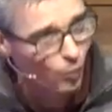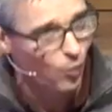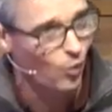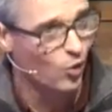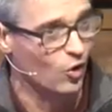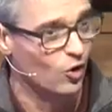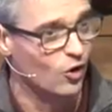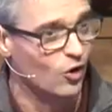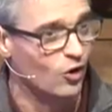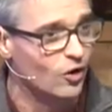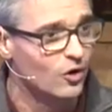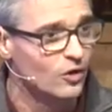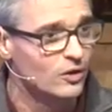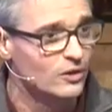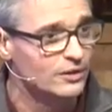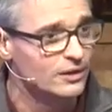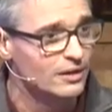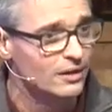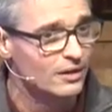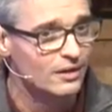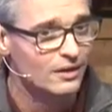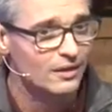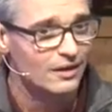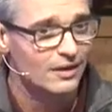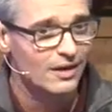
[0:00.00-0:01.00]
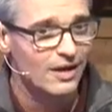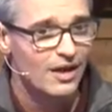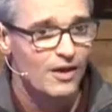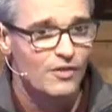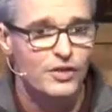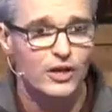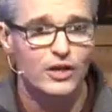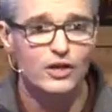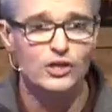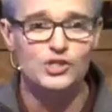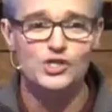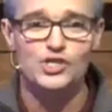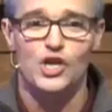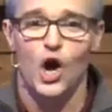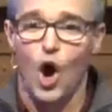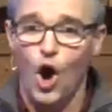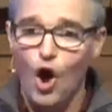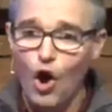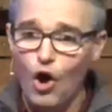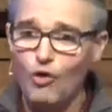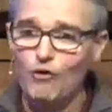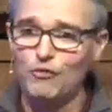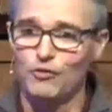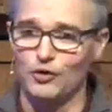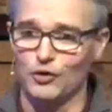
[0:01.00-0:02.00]
world, there's
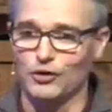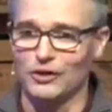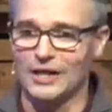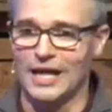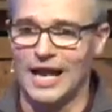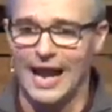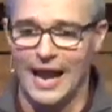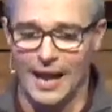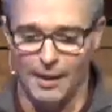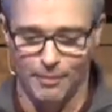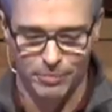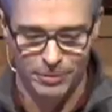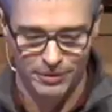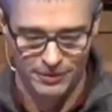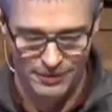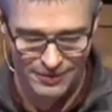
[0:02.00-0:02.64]
overlap.